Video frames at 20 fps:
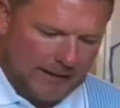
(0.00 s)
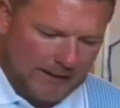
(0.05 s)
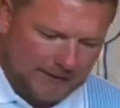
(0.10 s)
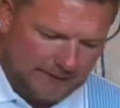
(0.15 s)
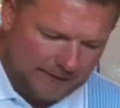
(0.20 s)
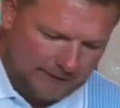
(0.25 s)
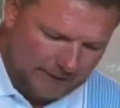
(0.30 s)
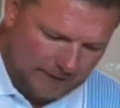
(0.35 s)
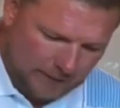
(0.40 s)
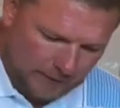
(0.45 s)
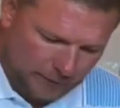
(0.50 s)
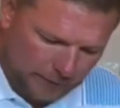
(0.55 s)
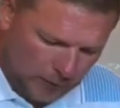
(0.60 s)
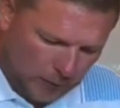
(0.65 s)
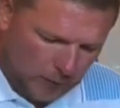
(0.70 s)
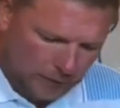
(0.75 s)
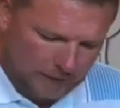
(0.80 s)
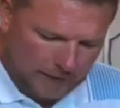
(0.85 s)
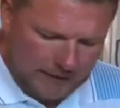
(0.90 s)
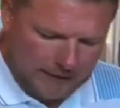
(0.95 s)
that have bought
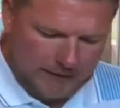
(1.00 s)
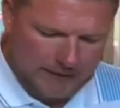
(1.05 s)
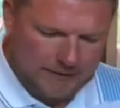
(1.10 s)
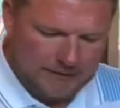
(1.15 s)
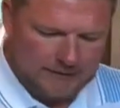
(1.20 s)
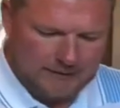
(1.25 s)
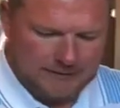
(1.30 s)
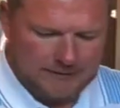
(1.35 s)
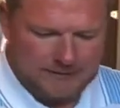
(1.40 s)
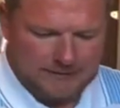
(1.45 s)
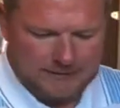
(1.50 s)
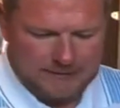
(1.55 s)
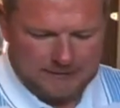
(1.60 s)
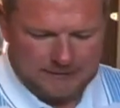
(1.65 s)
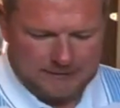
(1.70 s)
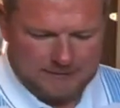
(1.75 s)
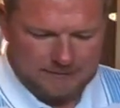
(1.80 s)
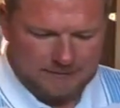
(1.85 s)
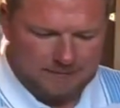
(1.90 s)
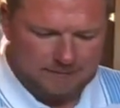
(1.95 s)
me
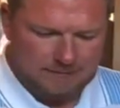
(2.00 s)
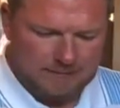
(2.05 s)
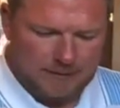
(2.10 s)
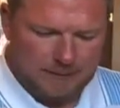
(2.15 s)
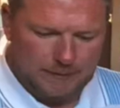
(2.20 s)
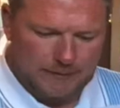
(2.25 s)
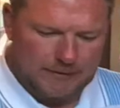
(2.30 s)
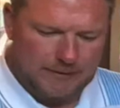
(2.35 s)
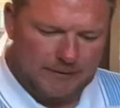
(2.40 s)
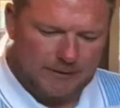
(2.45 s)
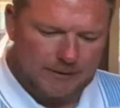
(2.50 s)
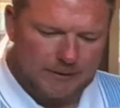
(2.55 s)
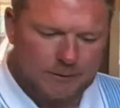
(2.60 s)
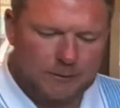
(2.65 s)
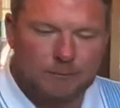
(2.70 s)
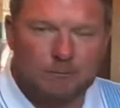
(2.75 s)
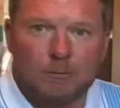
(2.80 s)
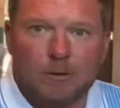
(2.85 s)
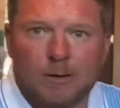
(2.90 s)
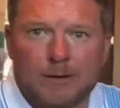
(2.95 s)
limited edition
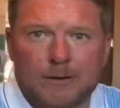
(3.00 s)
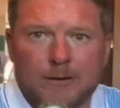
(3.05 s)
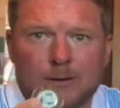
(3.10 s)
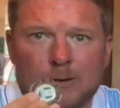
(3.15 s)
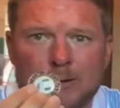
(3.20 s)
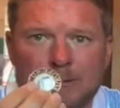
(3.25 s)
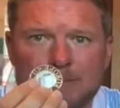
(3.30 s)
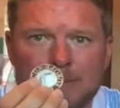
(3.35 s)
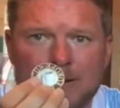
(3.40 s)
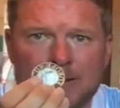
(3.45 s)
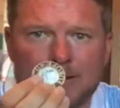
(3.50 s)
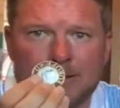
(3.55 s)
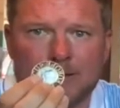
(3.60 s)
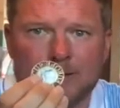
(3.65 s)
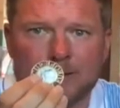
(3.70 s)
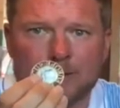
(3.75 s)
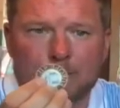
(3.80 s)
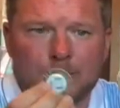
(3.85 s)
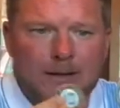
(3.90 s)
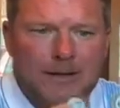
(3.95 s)
Ryder Cup markers
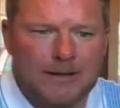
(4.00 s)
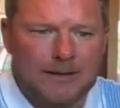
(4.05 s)
back in the